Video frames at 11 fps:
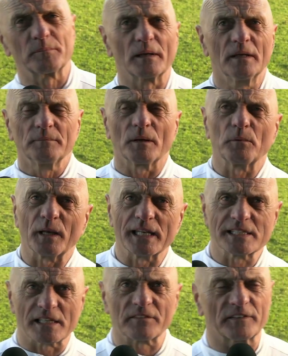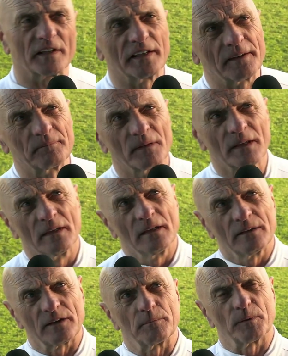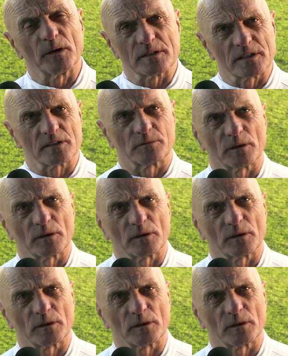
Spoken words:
But winning's everything, eh? 3 points is worth